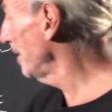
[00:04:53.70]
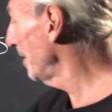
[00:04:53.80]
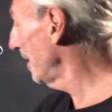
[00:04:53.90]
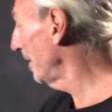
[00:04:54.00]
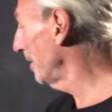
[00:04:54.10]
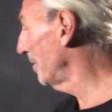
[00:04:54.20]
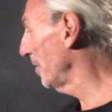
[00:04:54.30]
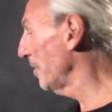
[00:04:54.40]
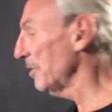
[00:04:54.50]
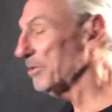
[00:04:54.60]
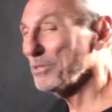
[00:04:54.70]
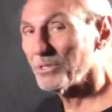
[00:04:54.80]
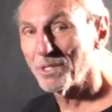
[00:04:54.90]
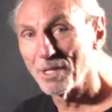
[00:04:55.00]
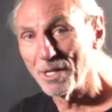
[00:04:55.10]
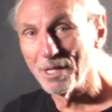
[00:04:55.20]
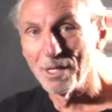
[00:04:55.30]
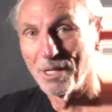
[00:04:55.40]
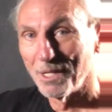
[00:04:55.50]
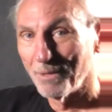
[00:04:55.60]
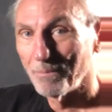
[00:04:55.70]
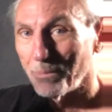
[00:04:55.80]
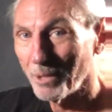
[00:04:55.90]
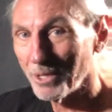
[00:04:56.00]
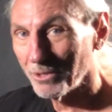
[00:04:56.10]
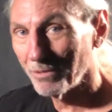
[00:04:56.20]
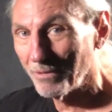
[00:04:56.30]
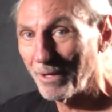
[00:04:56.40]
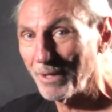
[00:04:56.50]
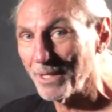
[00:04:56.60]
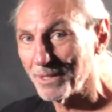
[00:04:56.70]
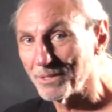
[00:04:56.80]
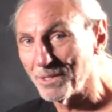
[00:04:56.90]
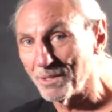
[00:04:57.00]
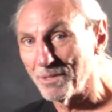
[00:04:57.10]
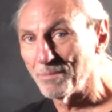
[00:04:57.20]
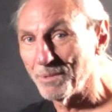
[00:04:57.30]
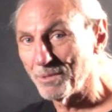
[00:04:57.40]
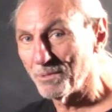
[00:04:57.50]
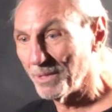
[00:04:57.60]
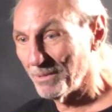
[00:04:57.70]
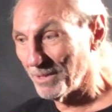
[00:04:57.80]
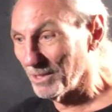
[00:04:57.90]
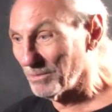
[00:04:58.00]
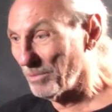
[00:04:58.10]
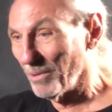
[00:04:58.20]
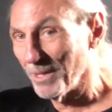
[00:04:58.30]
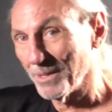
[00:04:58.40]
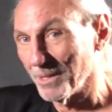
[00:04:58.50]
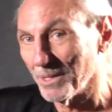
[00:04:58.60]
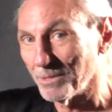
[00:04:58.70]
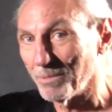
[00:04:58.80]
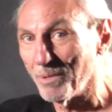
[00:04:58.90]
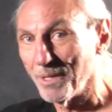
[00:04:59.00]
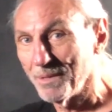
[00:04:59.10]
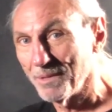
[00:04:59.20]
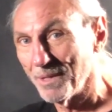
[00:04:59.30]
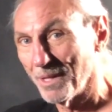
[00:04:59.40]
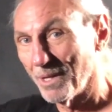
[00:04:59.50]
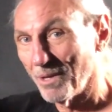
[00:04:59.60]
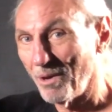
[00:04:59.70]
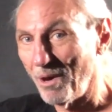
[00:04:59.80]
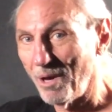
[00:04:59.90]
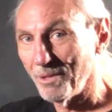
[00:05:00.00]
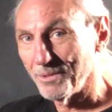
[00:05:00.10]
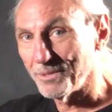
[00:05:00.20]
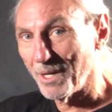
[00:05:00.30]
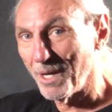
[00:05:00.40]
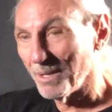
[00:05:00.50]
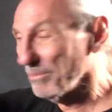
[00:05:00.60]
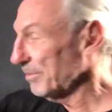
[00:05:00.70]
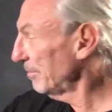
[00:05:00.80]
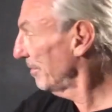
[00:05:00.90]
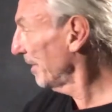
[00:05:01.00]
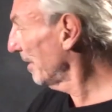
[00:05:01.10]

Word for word: and you get this huge pressure variance, you know, between this point and this point, all the time moving,